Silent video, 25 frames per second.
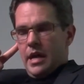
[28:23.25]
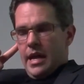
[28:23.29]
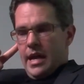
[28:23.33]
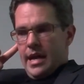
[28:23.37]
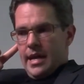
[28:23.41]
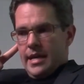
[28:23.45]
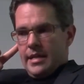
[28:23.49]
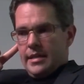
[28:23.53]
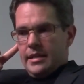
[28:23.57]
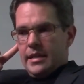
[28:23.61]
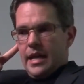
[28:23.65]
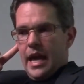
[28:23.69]

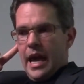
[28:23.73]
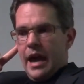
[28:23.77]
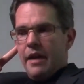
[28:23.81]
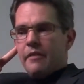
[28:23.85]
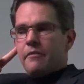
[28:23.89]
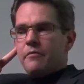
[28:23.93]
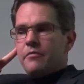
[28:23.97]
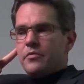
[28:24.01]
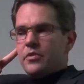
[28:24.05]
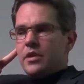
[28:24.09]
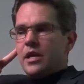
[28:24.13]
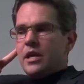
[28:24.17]
and
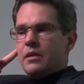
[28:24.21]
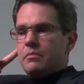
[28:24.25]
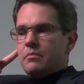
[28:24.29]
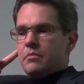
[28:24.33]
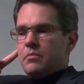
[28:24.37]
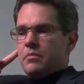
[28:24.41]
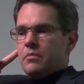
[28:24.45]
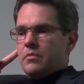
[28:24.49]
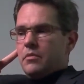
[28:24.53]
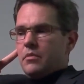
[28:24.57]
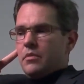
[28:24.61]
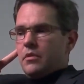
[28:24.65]
have
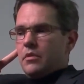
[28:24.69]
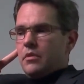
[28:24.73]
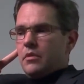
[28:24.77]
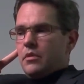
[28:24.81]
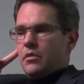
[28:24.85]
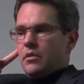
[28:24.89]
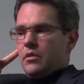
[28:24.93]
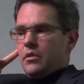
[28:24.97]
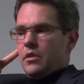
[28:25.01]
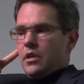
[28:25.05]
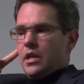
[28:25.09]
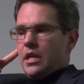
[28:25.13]
them
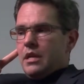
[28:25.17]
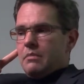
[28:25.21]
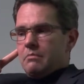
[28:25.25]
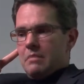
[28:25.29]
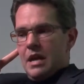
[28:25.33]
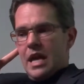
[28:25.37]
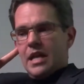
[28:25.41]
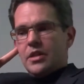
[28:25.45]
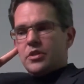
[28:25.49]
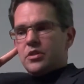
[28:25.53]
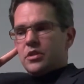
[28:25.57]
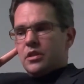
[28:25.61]

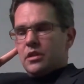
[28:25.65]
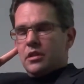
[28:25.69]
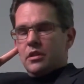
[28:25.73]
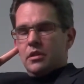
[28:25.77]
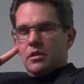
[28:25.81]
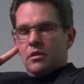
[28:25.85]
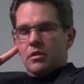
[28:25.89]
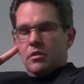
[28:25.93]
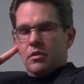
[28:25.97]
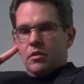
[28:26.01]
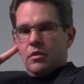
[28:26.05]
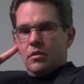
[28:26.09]
imagine
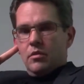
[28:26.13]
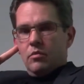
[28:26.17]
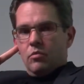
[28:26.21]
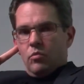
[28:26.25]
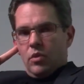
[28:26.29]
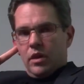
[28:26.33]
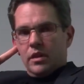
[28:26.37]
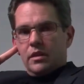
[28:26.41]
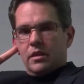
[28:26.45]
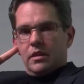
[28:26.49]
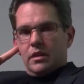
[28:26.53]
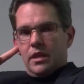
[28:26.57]

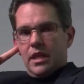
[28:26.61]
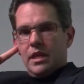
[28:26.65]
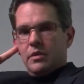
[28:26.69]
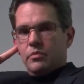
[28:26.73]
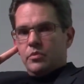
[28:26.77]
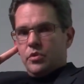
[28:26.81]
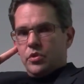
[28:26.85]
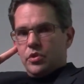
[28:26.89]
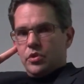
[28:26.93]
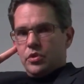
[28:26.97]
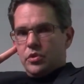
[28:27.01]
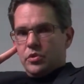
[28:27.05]
what they
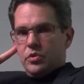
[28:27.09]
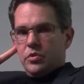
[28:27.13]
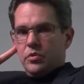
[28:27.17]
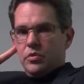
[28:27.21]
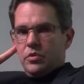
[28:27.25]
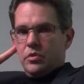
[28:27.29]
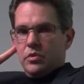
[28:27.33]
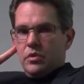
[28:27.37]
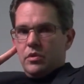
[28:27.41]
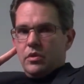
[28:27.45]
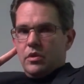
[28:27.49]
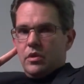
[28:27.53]
would do,
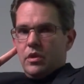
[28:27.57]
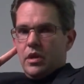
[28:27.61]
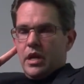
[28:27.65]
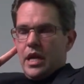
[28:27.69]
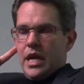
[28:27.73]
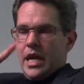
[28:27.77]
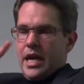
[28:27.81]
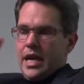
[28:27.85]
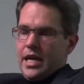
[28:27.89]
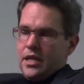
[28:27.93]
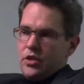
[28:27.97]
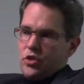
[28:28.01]

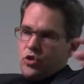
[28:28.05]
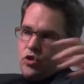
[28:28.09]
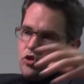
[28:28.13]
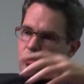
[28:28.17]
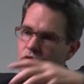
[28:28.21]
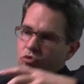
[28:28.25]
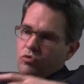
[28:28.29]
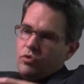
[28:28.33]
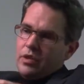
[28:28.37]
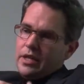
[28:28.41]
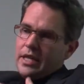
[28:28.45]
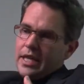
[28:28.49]
and
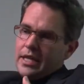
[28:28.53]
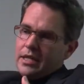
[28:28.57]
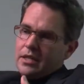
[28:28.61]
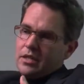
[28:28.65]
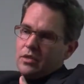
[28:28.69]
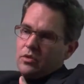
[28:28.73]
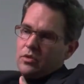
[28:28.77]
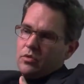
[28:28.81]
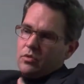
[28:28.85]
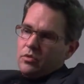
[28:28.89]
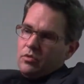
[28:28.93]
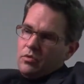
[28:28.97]
to
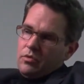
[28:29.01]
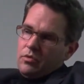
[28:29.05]
let